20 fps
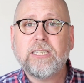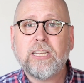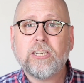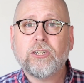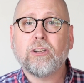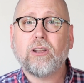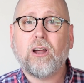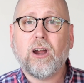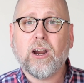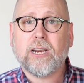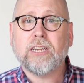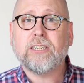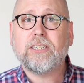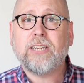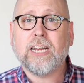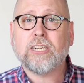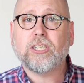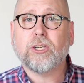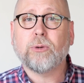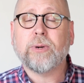digital
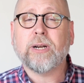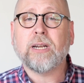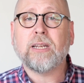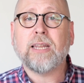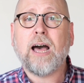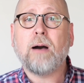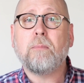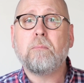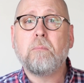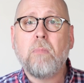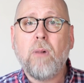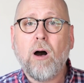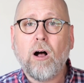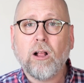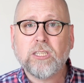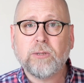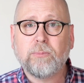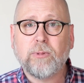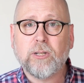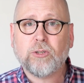architecture would allow
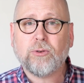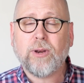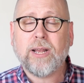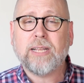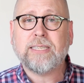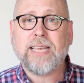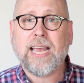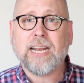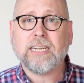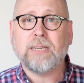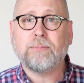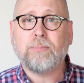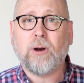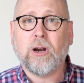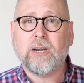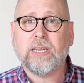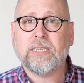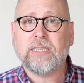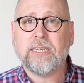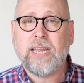multiple transacting
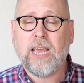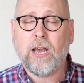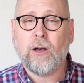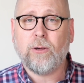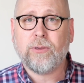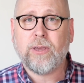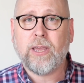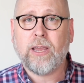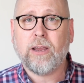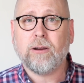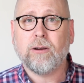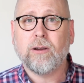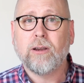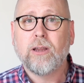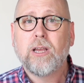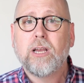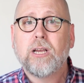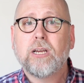parties in healthcare